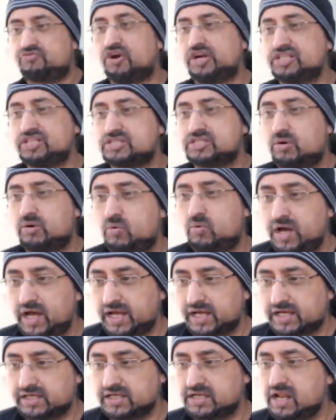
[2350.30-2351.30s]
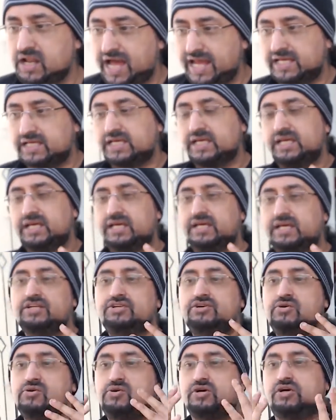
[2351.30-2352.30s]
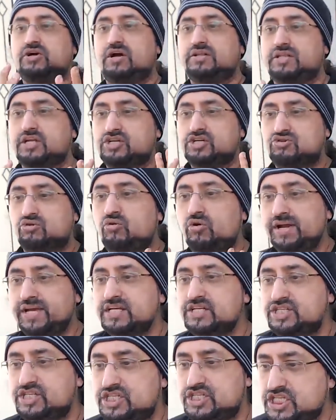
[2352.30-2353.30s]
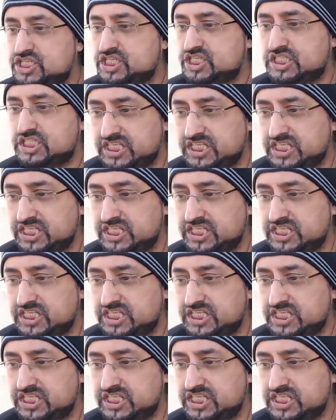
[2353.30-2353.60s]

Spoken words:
for it to work. Like the drawing just